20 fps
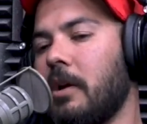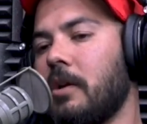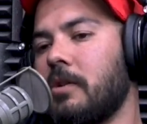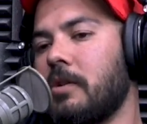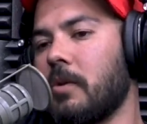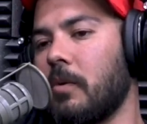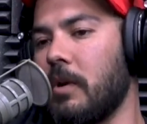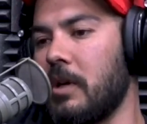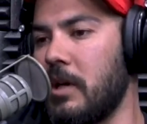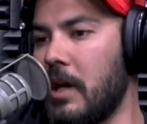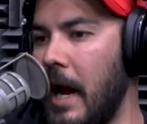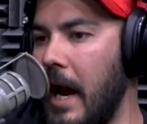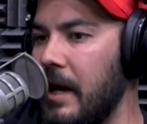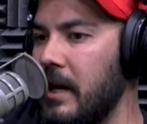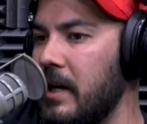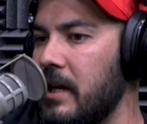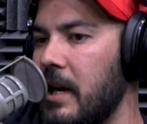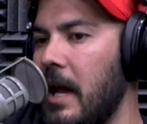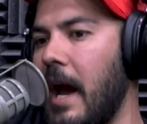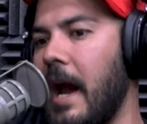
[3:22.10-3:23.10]
doing
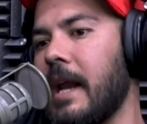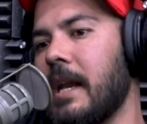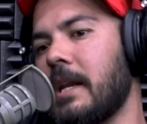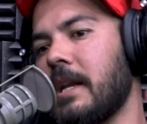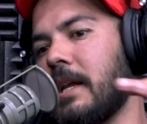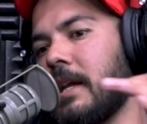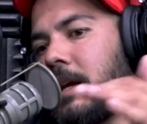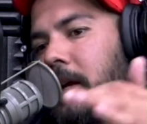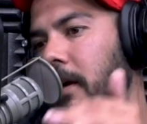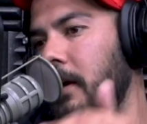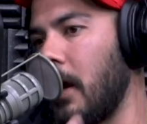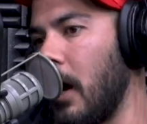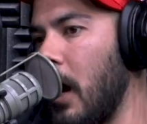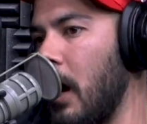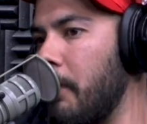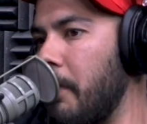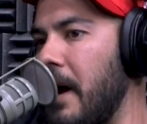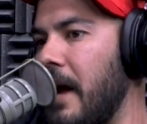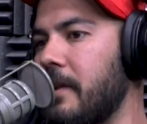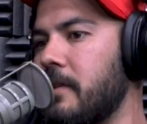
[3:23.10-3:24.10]
ninety ninety and
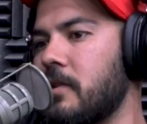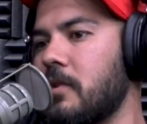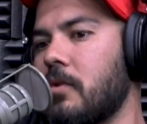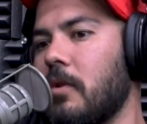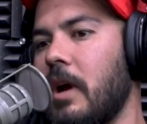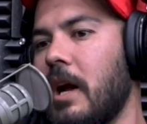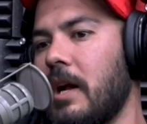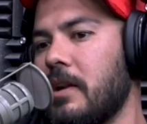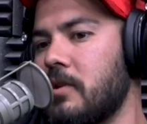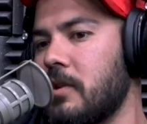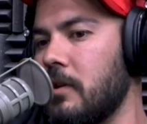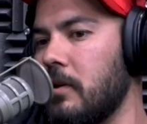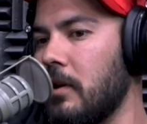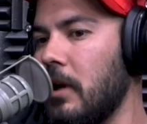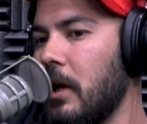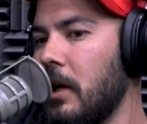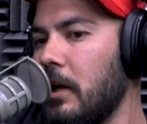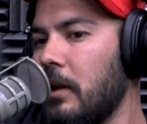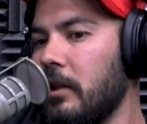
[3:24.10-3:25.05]
combat stretch and